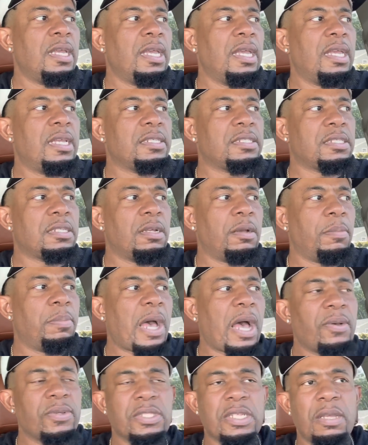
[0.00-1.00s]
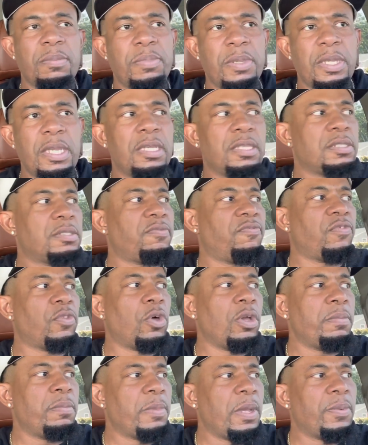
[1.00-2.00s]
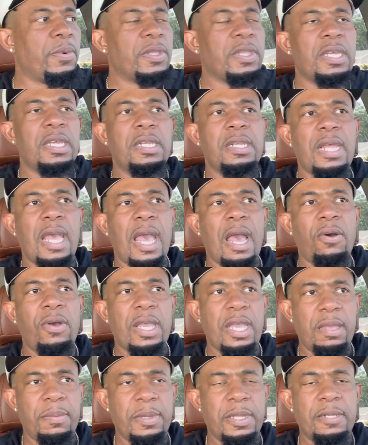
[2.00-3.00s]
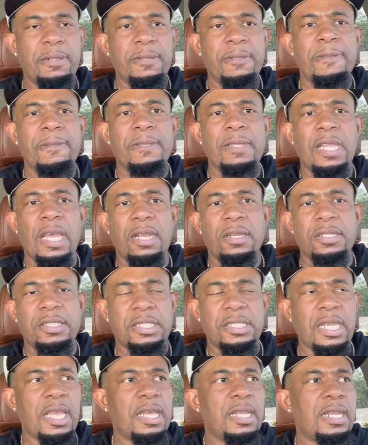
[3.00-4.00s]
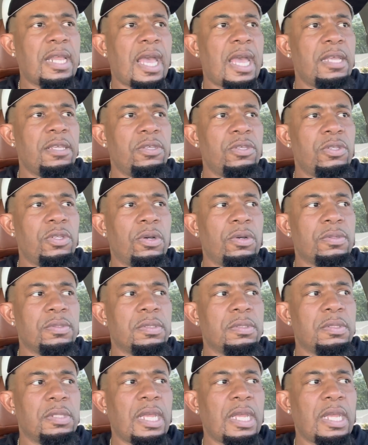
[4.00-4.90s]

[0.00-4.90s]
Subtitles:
It's the powers that be. It's Floyd Mayweather and Al Haymon that are saying that, you know,